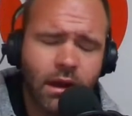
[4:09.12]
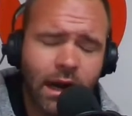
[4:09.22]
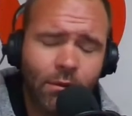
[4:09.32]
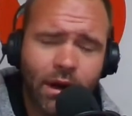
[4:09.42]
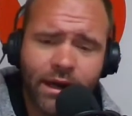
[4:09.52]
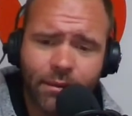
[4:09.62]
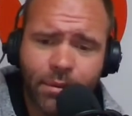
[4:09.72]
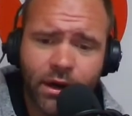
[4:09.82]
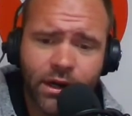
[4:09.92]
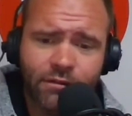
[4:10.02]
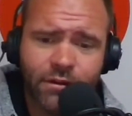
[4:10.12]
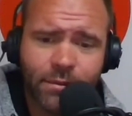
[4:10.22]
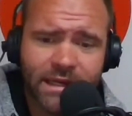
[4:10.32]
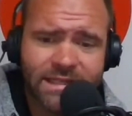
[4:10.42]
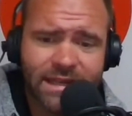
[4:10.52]
I want a party for
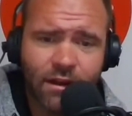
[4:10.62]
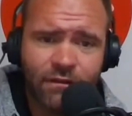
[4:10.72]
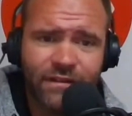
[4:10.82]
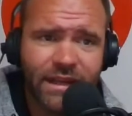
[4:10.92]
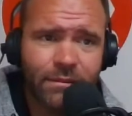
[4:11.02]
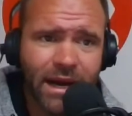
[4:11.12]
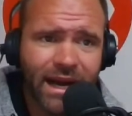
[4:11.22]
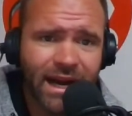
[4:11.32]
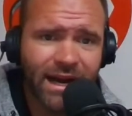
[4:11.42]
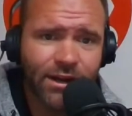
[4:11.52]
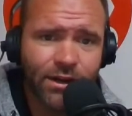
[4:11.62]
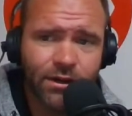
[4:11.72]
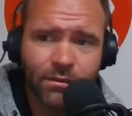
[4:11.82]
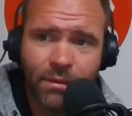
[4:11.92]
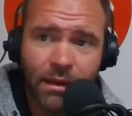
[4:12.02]
myself in my
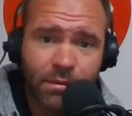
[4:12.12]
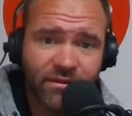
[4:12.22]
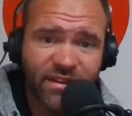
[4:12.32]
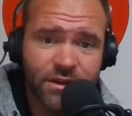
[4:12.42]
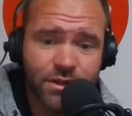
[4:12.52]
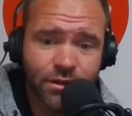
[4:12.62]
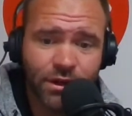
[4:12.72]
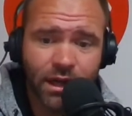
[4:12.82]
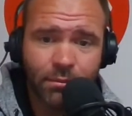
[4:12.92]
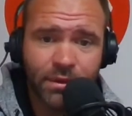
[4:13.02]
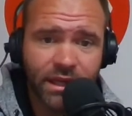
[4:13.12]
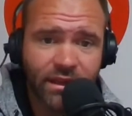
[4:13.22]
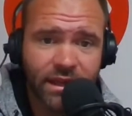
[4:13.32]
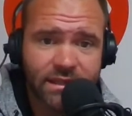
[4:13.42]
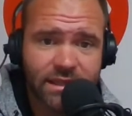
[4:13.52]
honor by a professional company.
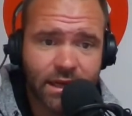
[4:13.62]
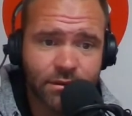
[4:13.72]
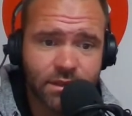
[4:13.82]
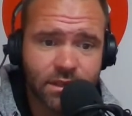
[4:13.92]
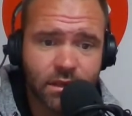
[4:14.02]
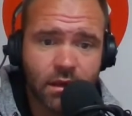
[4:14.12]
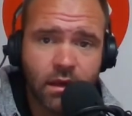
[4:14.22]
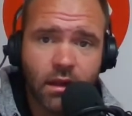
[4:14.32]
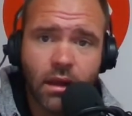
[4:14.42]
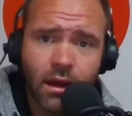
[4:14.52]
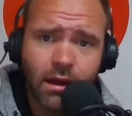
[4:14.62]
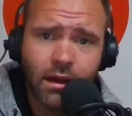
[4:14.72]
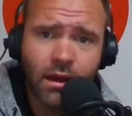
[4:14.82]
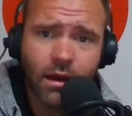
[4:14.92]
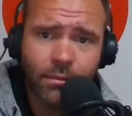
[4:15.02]
That sounds
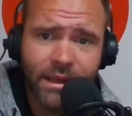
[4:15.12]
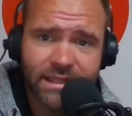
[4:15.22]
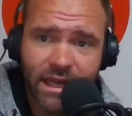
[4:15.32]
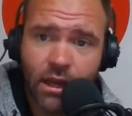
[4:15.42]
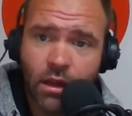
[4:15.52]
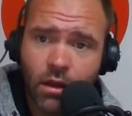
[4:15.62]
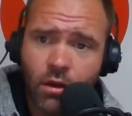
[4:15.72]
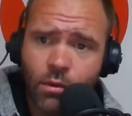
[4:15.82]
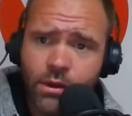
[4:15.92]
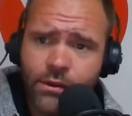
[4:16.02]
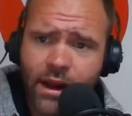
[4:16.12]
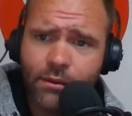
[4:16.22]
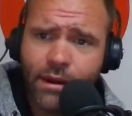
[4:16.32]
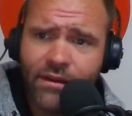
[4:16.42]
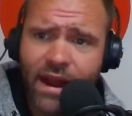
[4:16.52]
amazing. Would you
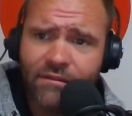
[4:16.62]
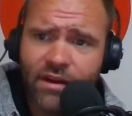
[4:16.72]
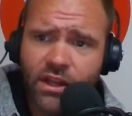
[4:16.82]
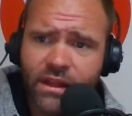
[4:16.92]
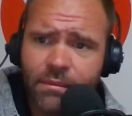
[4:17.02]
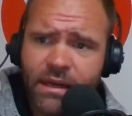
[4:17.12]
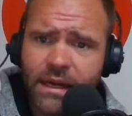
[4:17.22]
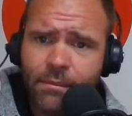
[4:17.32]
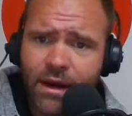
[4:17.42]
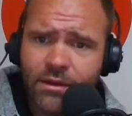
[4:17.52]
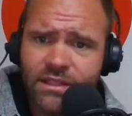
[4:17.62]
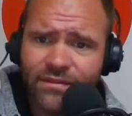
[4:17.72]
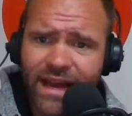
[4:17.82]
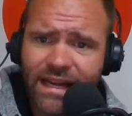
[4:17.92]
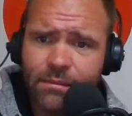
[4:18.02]
rather have unlimited amounts
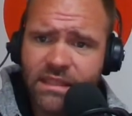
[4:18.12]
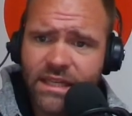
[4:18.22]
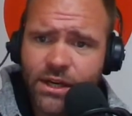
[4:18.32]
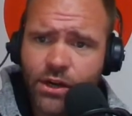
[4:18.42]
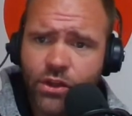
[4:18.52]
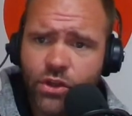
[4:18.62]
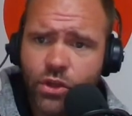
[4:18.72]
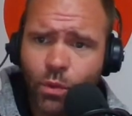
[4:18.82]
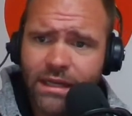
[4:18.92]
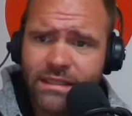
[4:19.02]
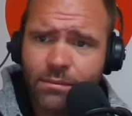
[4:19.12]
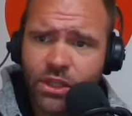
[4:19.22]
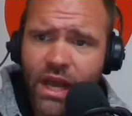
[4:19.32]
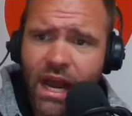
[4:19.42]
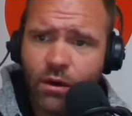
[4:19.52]
of any material you want to
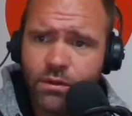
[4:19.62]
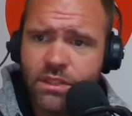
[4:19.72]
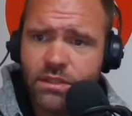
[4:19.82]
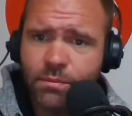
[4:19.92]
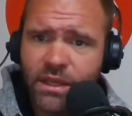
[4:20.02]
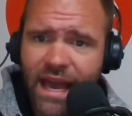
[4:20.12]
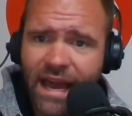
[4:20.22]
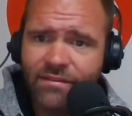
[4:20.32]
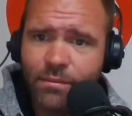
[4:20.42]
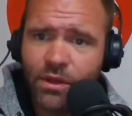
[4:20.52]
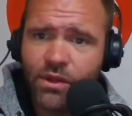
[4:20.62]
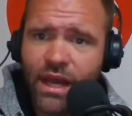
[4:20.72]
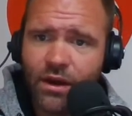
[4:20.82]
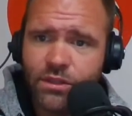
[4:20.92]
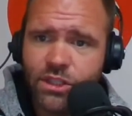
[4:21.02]
build a house, but you have to build
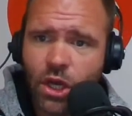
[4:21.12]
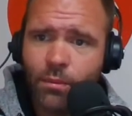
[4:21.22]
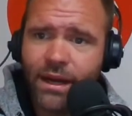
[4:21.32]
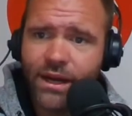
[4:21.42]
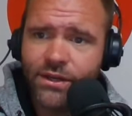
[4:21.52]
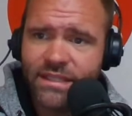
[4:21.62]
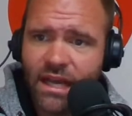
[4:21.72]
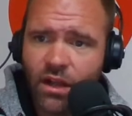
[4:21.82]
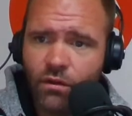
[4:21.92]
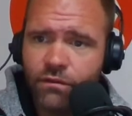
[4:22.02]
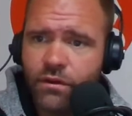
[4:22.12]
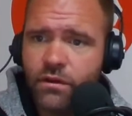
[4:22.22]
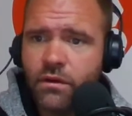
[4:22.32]
the house all by yourself?